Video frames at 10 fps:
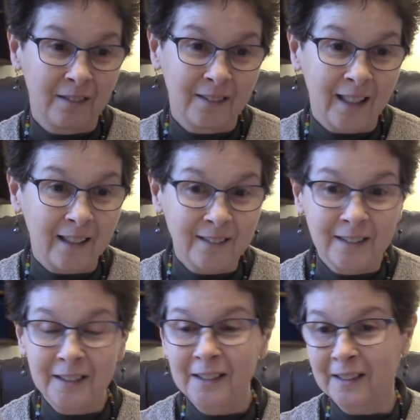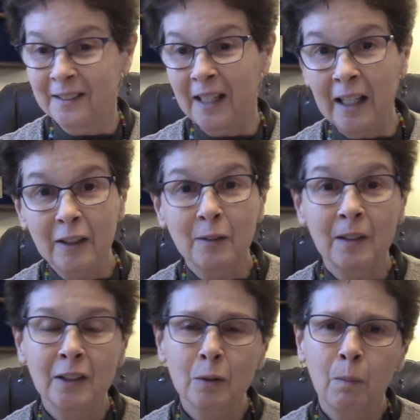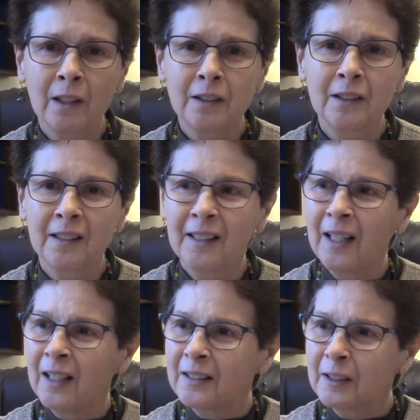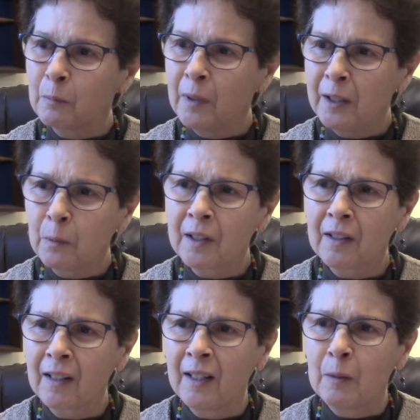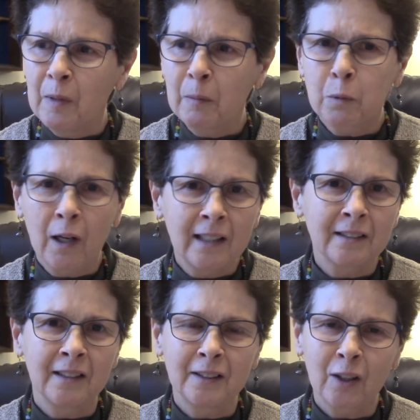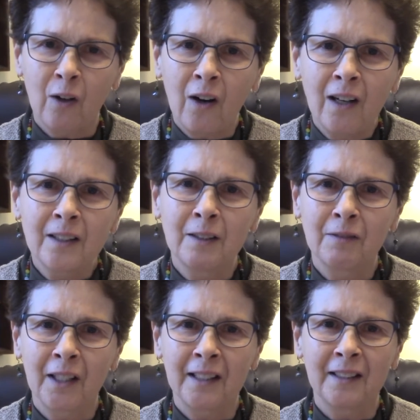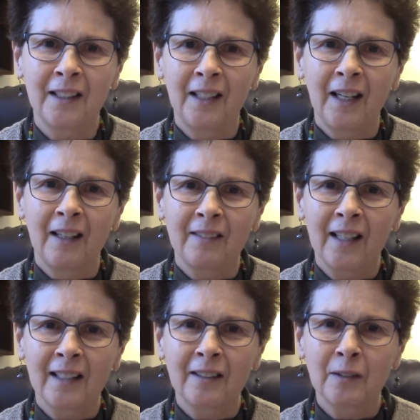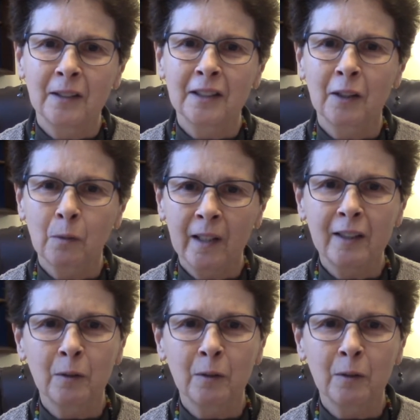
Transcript: knowledge and ignorance, but to, to be with, be present to all of it, that there is a greater